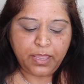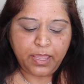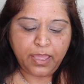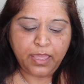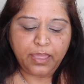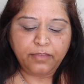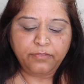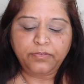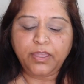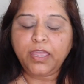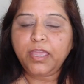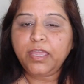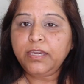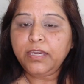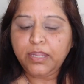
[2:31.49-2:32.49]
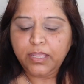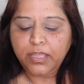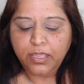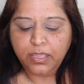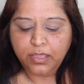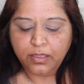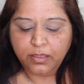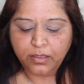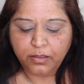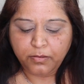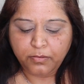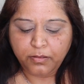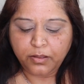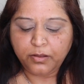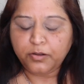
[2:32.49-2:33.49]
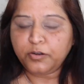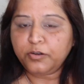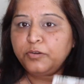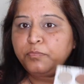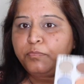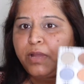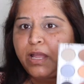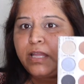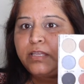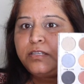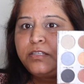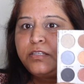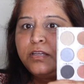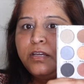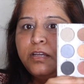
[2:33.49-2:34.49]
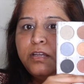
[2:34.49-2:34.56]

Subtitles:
have any matte